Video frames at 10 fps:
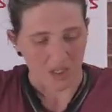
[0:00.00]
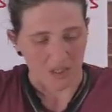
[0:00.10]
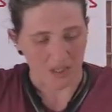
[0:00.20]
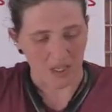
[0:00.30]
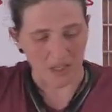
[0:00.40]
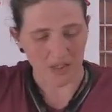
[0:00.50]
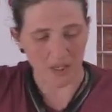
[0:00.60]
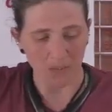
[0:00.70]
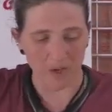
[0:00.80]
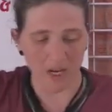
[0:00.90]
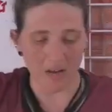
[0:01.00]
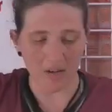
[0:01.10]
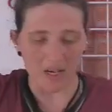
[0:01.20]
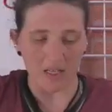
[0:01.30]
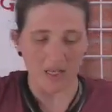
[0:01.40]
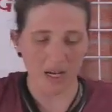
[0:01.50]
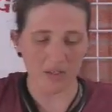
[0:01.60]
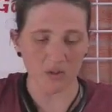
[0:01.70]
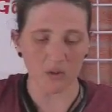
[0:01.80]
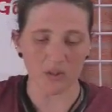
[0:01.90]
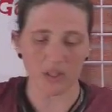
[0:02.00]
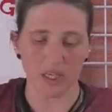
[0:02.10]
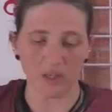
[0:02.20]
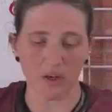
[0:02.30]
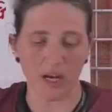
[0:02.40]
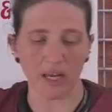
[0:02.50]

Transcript: the summary of it is high school senior